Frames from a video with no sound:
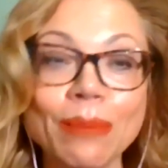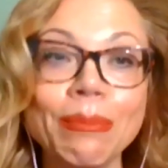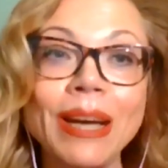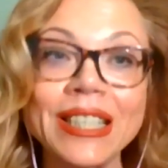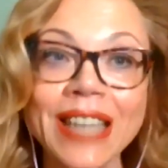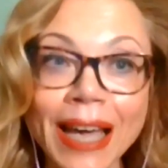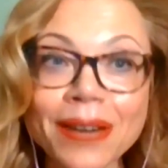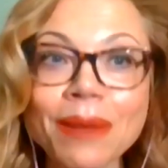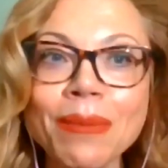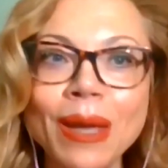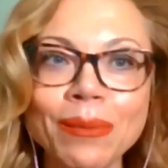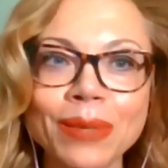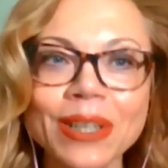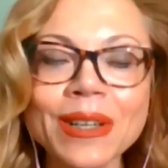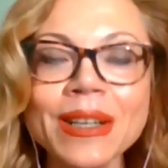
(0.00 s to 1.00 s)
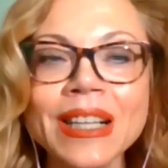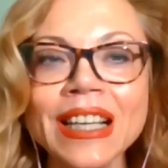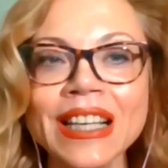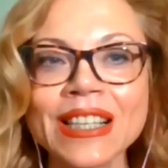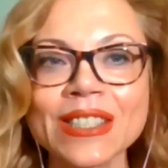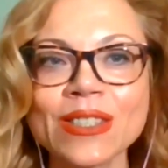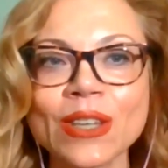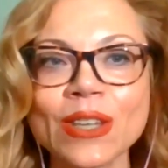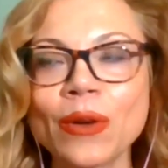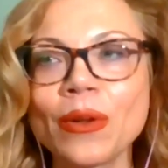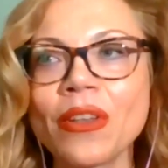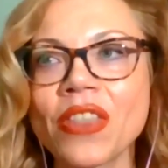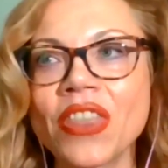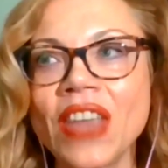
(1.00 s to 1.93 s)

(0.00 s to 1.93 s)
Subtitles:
But I remember so